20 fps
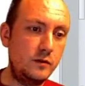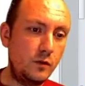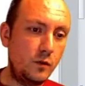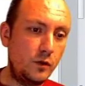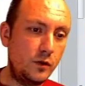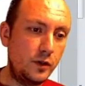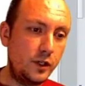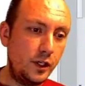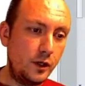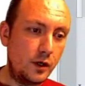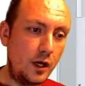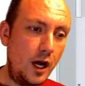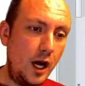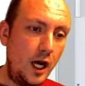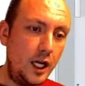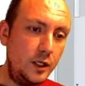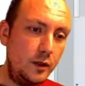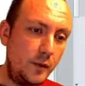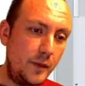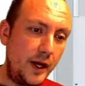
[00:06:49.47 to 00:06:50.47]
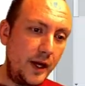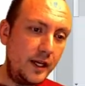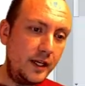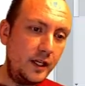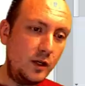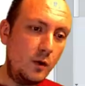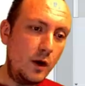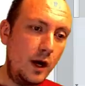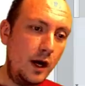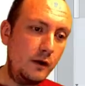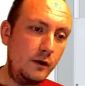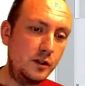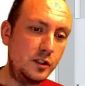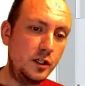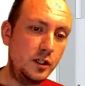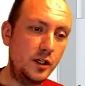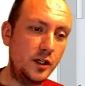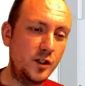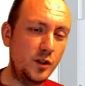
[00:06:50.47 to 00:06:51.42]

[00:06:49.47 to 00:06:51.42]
you know, conduit bending, wiring circuits,